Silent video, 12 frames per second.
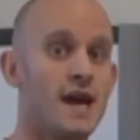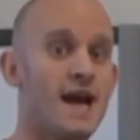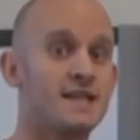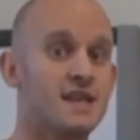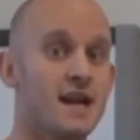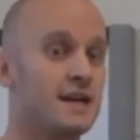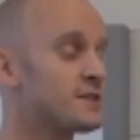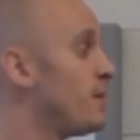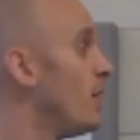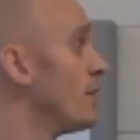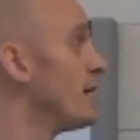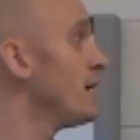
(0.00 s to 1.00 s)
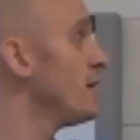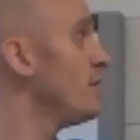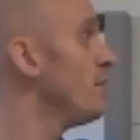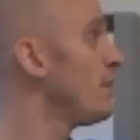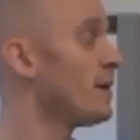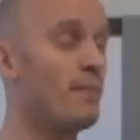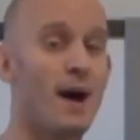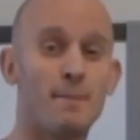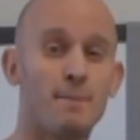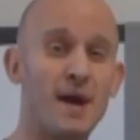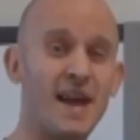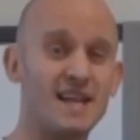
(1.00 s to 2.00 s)
as an exponent, but my
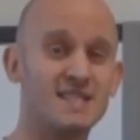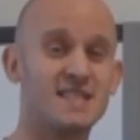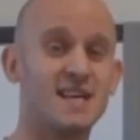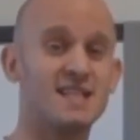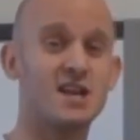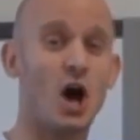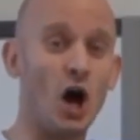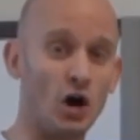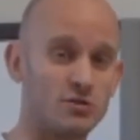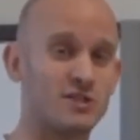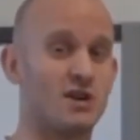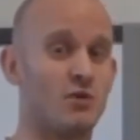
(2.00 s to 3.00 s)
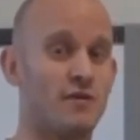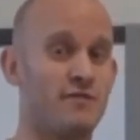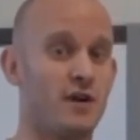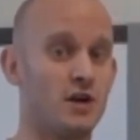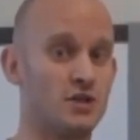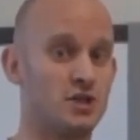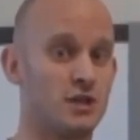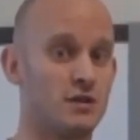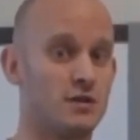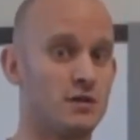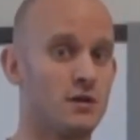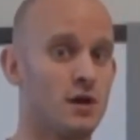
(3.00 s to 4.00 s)
base is also a function.
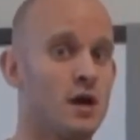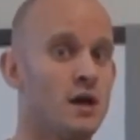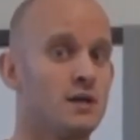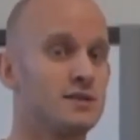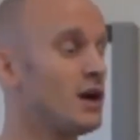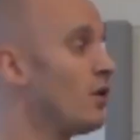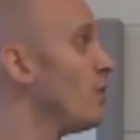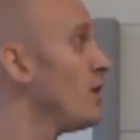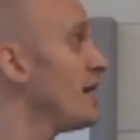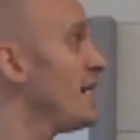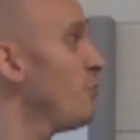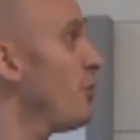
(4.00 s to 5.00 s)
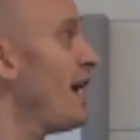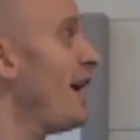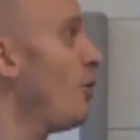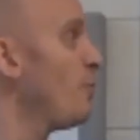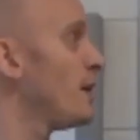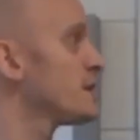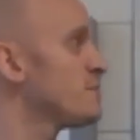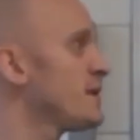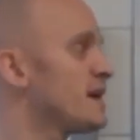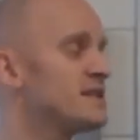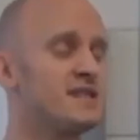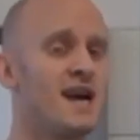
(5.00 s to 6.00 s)
So it will help us
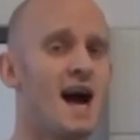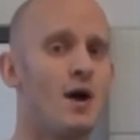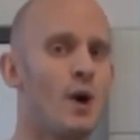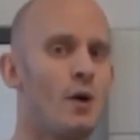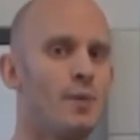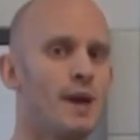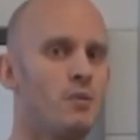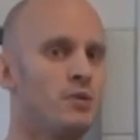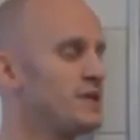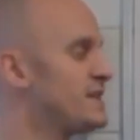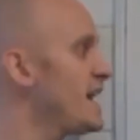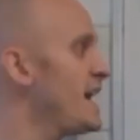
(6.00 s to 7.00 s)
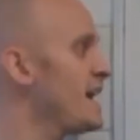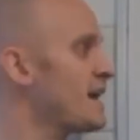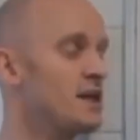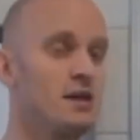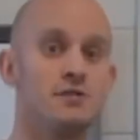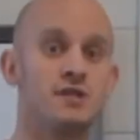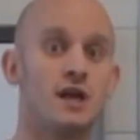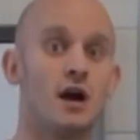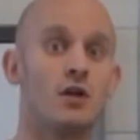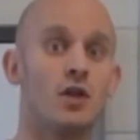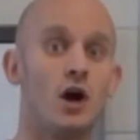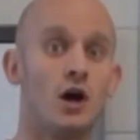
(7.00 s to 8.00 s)
because now I'll be able to take, using
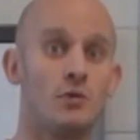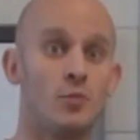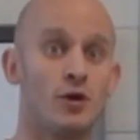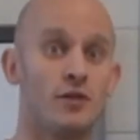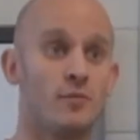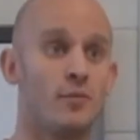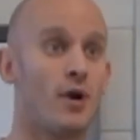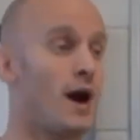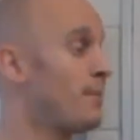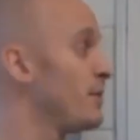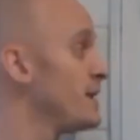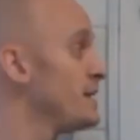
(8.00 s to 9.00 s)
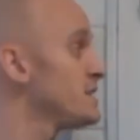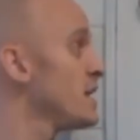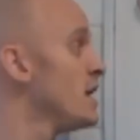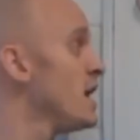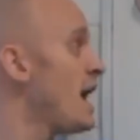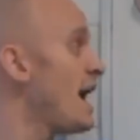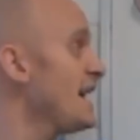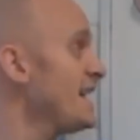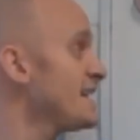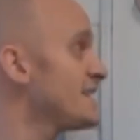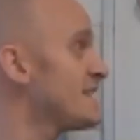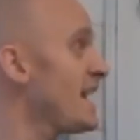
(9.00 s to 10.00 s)
our logarithm properties, I
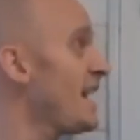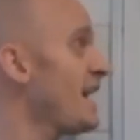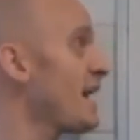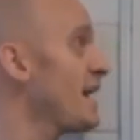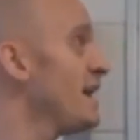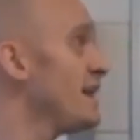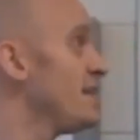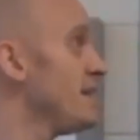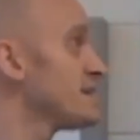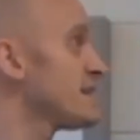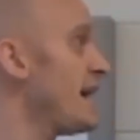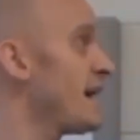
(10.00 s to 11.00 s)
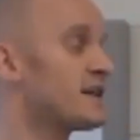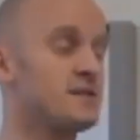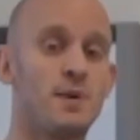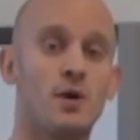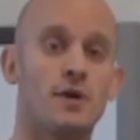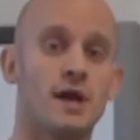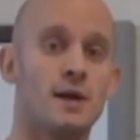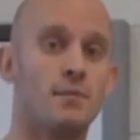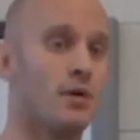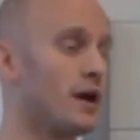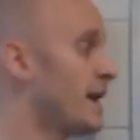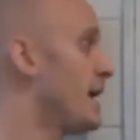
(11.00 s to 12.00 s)
can take this exponent and
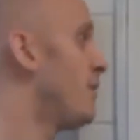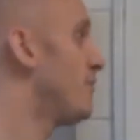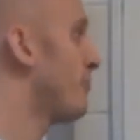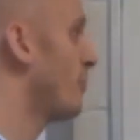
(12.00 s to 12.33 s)
bring it out